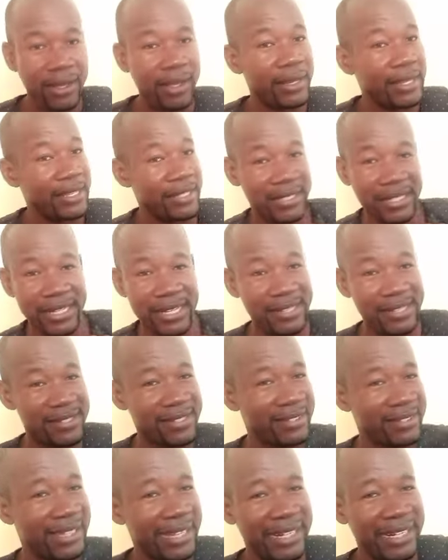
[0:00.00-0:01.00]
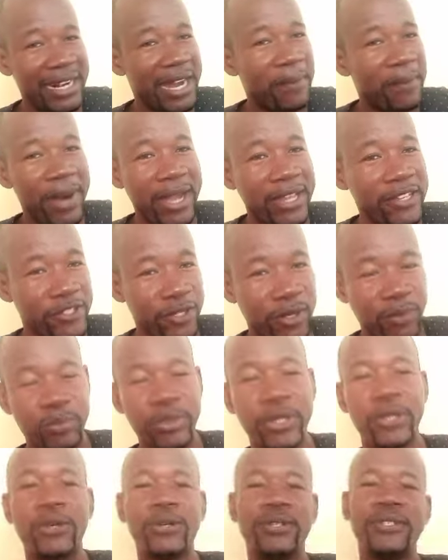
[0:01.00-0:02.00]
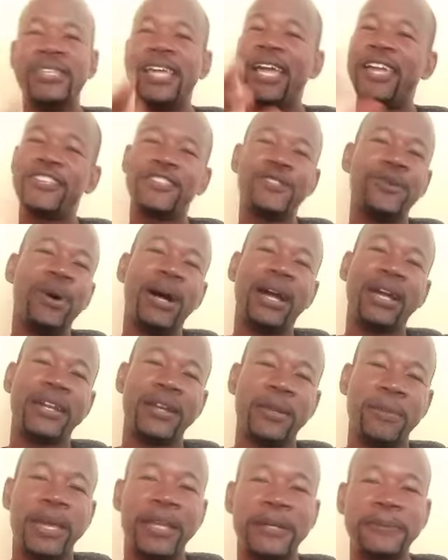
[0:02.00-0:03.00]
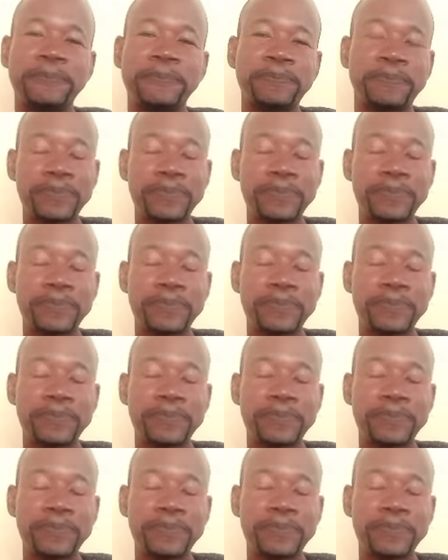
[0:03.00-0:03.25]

listeners, the grammar is wrong because there is no agreement.